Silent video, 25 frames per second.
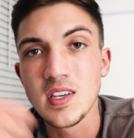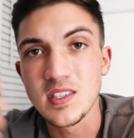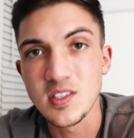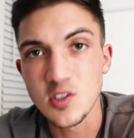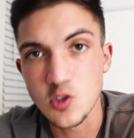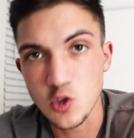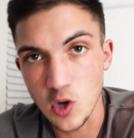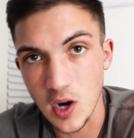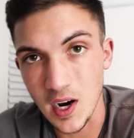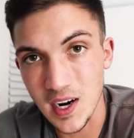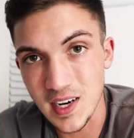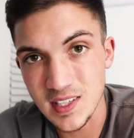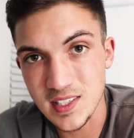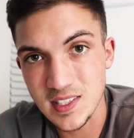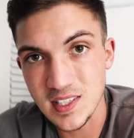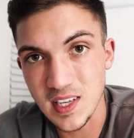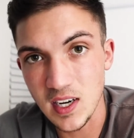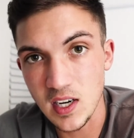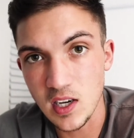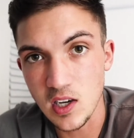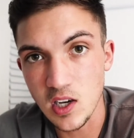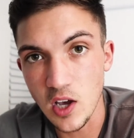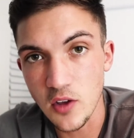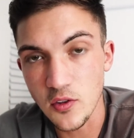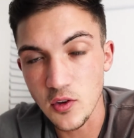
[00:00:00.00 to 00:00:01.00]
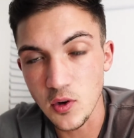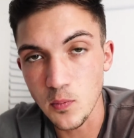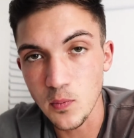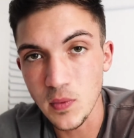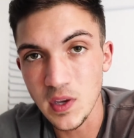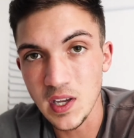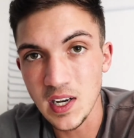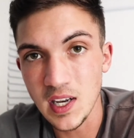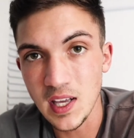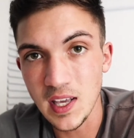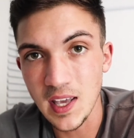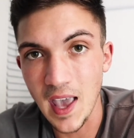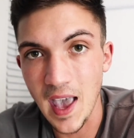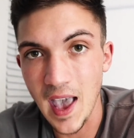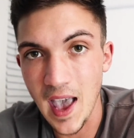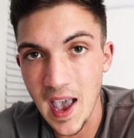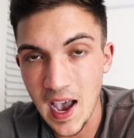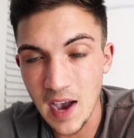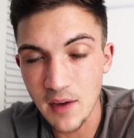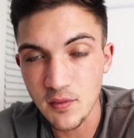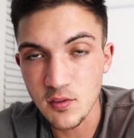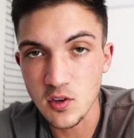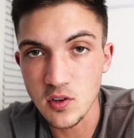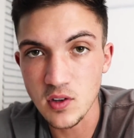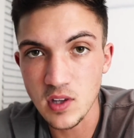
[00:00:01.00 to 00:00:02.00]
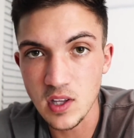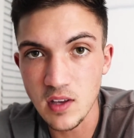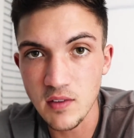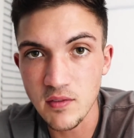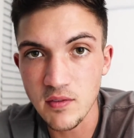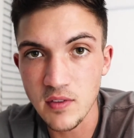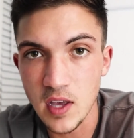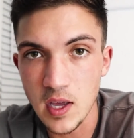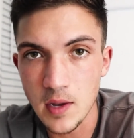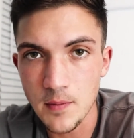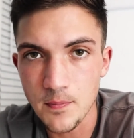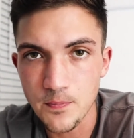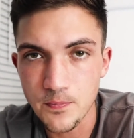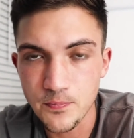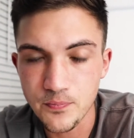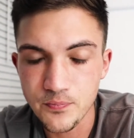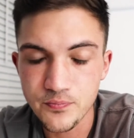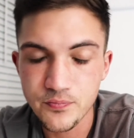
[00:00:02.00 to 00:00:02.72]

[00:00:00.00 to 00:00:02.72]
try to set another meeting after the event